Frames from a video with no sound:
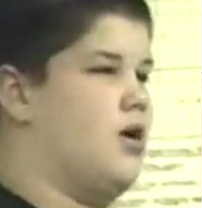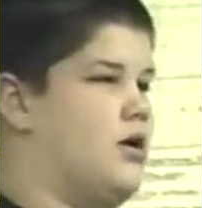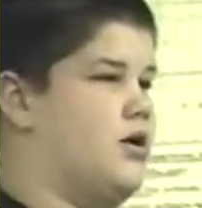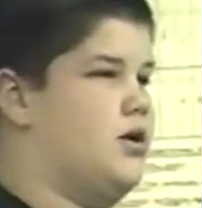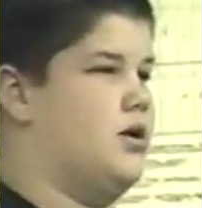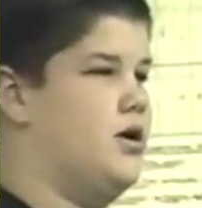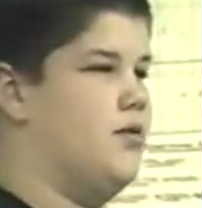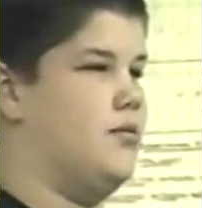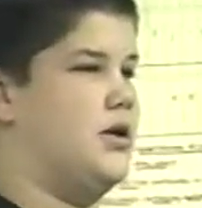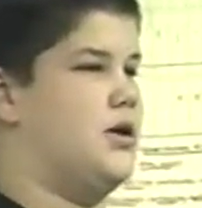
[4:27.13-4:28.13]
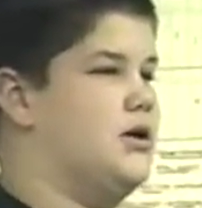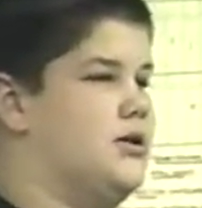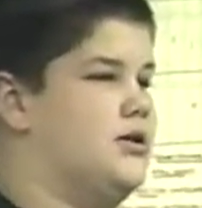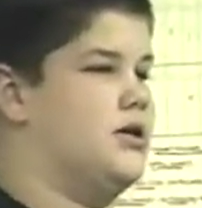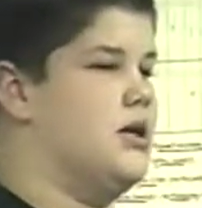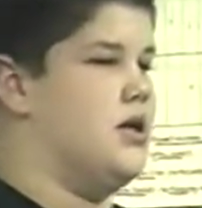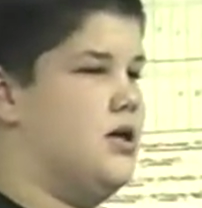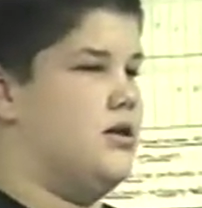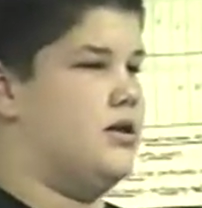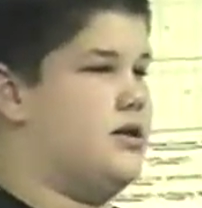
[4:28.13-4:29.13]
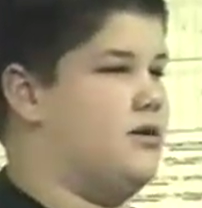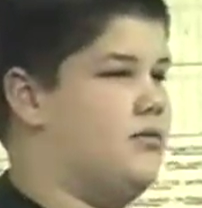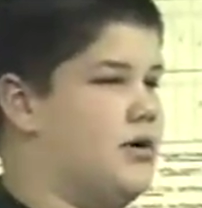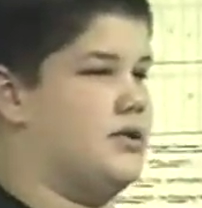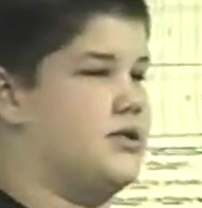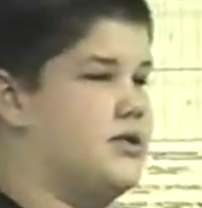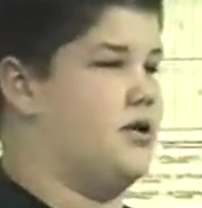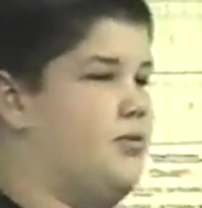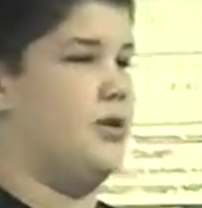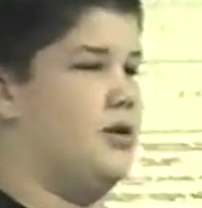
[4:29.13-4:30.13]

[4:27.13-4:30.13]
work because the kid might still be